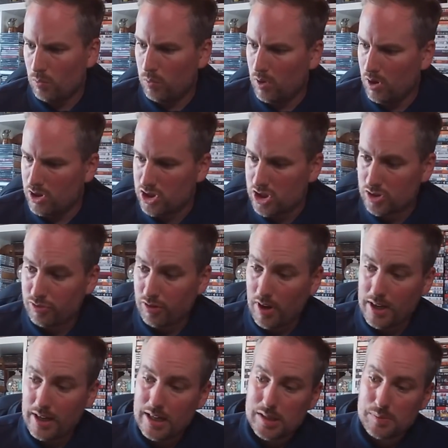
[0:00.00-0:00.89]
was just
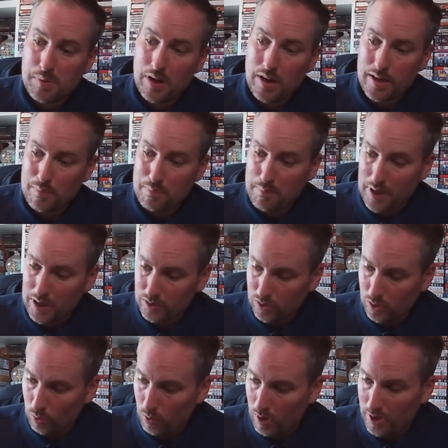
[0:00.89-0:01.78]
thrown in as part of the
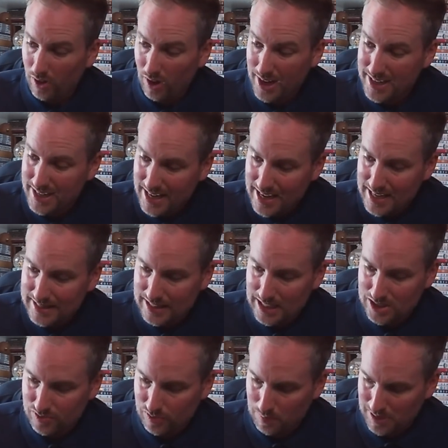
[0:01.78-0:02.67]
bundle, and I need
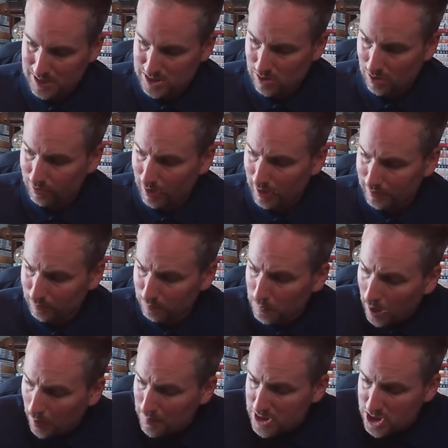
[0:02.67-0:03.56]
this for myself.
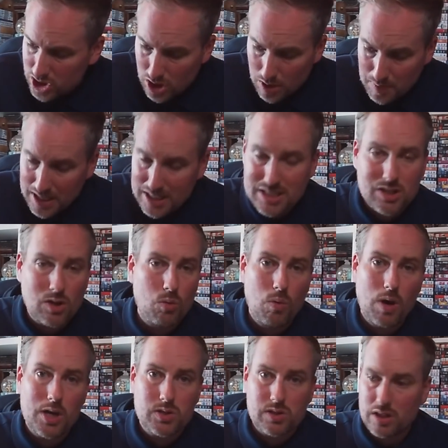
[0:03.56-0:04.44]
I'm assuming it
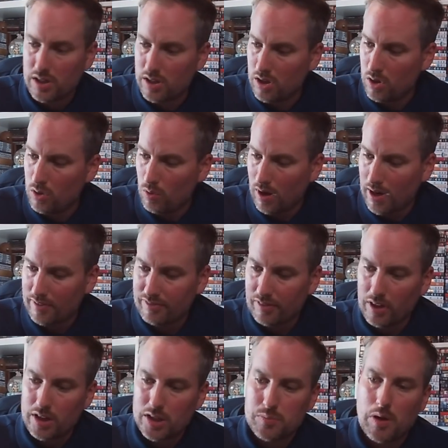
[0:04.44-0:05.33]
still works with the new
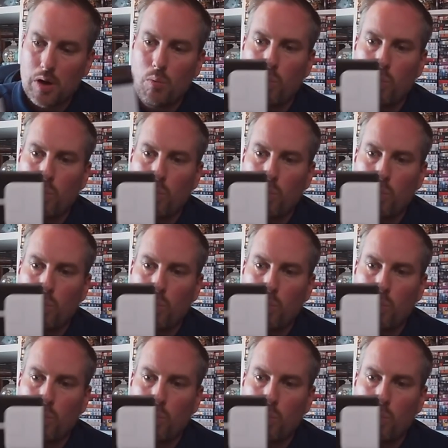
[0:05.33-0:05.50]
iPhones, but a